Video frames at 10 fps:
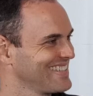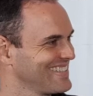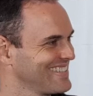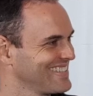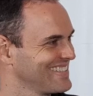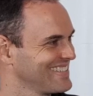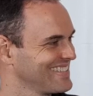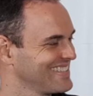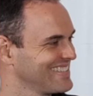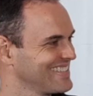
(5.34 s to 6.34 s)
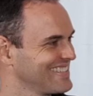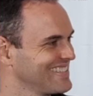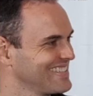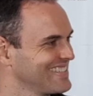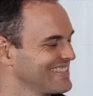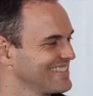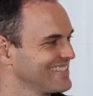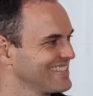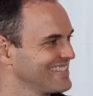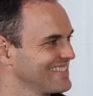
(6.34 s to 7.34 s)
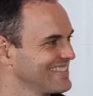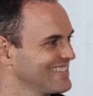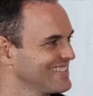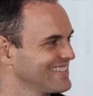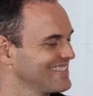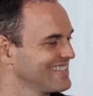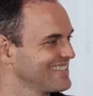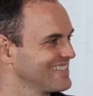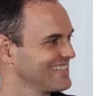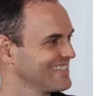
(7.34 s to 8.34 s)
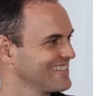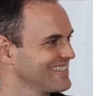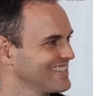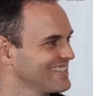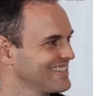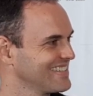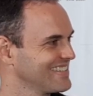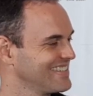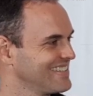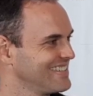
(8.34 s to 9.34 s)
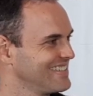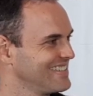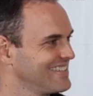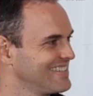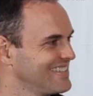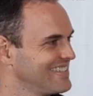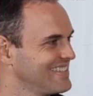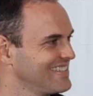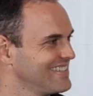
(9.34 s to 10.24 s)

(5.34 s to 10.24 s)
The person shown says nothing.